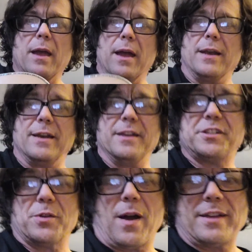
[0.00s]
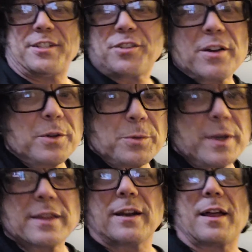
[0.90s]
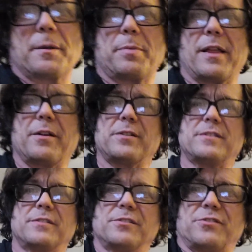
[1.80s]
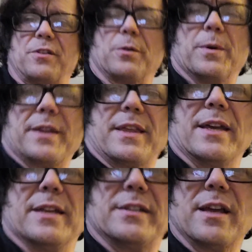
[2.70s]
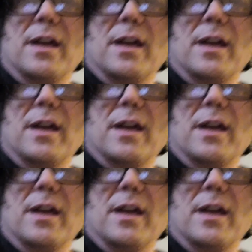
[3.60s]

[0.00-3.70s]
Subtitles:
and an issue I struggled with and a lot of players struggle with, is